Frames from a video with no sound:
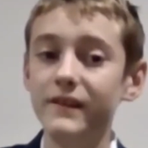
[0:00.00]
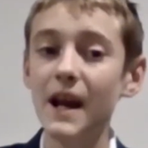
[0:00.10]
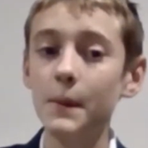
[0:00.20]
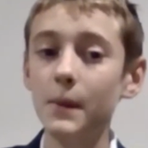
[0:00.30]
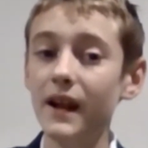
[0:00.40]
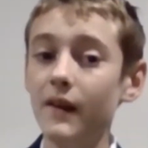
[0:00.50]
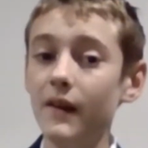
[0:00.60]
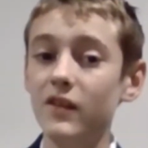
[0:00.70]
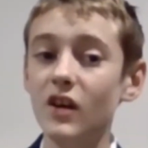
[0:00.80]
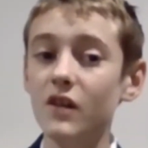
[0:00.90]
Your dad played over
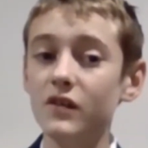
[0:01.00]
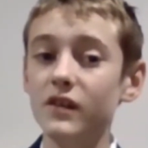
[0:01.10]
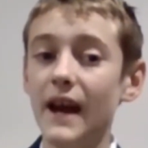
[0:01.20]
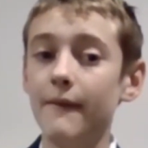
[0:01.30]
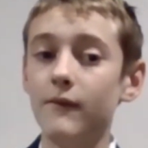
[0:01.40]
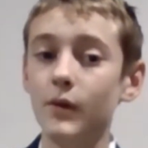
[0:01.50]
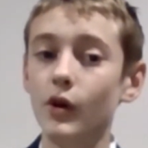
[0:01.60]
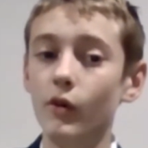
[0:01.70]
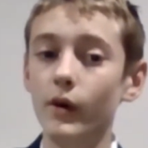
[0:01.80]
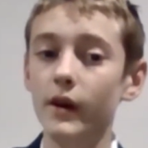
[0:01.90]
200 games for
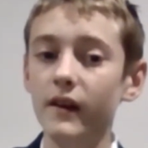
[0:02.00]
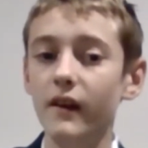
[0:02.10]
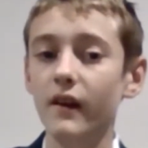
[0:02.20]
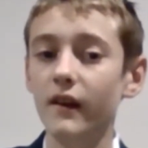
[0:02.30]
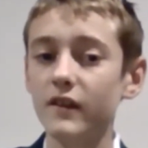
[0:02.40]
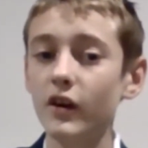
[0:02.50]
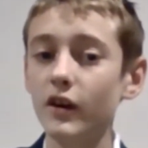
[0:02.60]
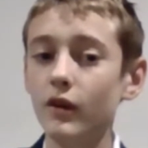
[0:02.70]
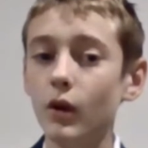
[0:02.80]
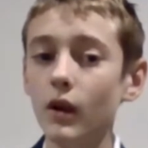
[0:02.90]
Norwood,
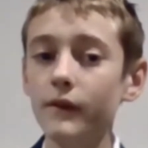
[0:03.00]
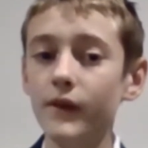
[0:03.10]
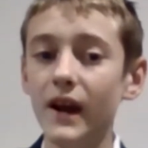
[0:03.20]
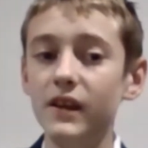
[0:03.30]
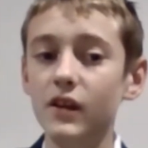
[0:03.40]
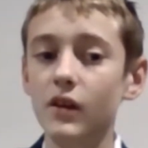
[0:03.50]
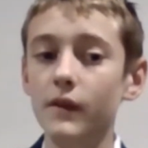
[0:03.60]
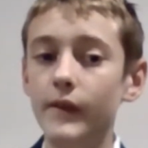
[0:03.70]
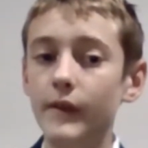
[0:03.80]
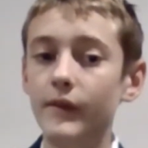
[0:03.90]
so qualifying you
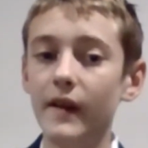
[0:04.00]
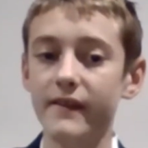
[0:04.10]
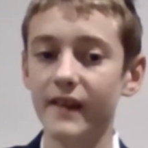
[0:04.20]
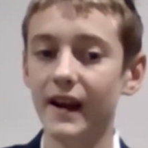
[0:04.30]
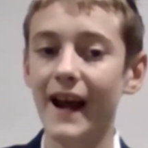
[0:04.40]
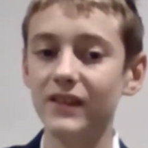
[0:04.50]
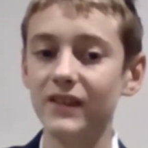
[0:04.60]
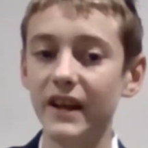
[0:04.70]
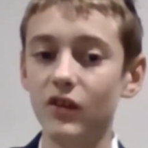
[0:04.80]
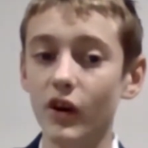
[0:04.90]
for father-son at
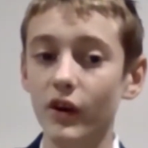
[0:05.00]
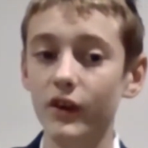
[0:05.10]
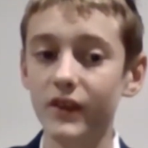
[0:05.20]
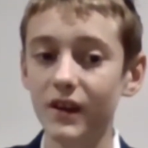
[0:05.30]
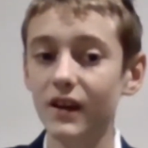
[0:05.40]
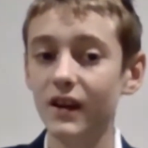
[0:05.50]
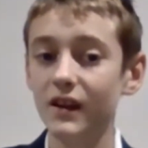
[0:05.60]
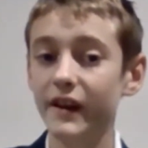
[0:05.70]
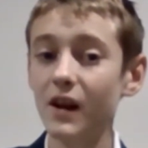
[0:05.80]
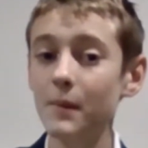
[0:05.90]
Adelaide Crows.
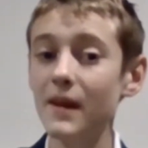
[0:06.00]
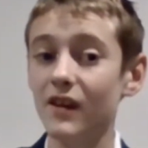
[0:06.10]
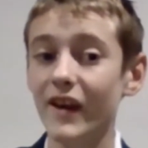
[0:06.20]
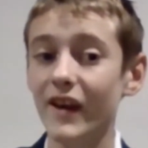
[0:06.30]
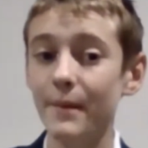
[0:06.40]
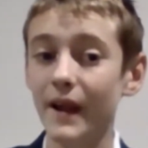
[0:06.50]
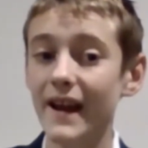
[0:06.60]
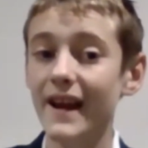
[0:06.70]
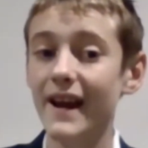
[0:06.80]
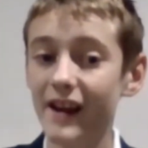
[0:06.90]
You're going to be a great
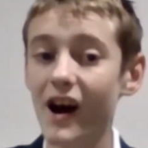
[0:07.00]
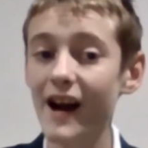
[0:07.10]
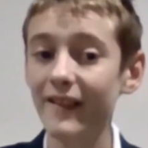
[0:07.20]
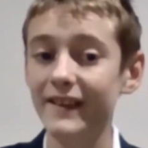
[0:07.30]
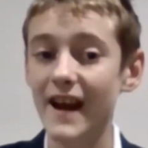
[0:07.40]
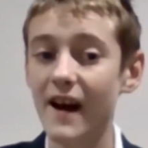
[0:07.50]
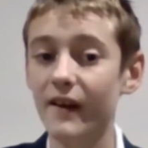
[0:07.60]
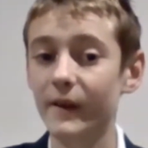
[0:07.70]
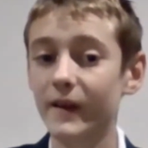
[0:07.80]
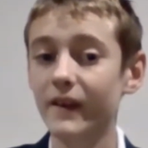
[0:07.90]
player and highly
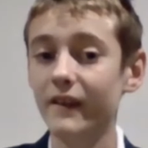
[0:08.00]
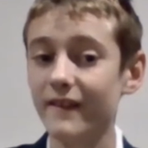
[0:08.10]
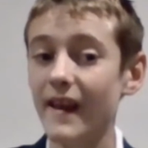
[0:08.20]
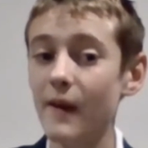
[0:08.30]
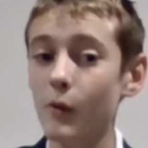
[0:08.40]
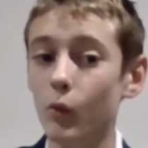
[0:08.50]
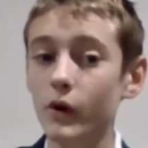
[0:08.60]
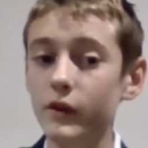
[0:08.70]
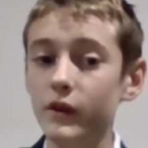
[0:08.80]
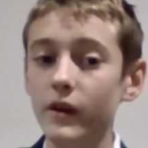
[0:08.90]
touted, so they will
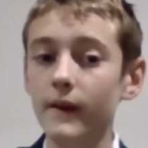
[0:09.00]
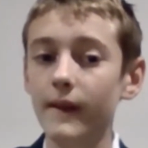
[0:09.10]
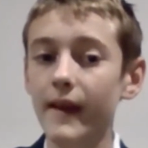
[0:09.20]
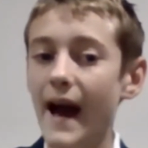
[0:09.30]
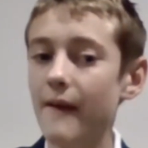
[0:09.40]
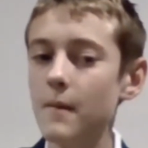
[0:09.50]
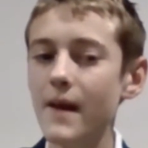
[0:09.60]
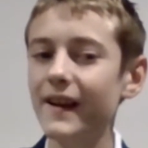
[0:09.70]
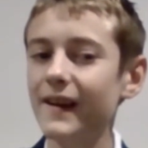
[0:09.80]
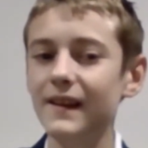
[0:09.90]
want you. Have you
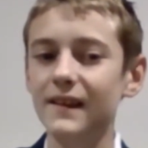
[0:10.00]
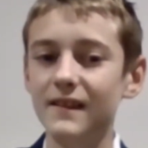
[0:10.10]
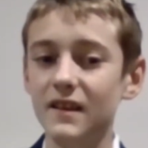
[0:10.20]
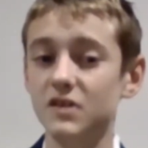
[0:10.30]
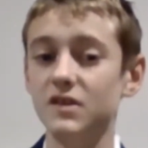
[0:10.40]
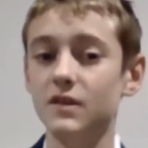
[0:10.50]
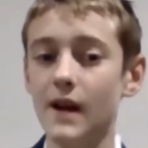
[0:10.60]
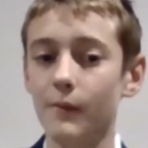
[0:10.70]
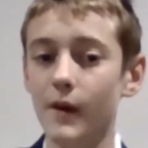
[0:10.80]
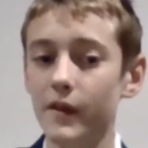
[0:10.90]
made any decisions
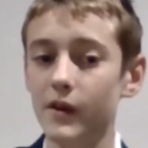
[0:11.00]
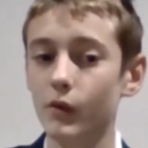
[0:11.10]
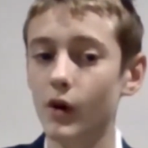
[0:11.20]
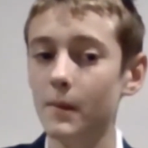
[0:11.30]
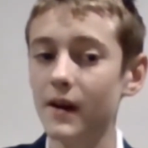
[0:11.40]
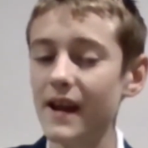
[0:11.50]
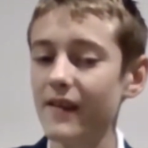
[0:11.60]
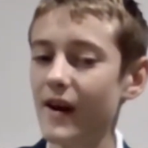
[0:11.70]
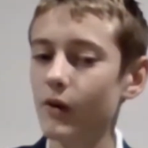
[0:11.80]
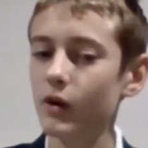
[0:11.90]
around whether you'll nominate
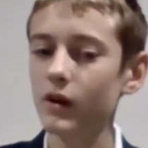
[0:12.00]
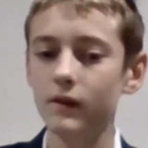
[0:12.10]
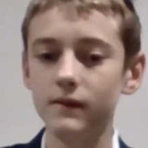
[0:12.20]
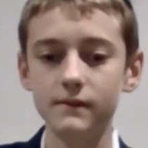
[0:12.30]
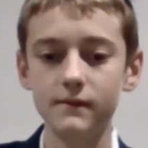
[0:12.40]
that or not?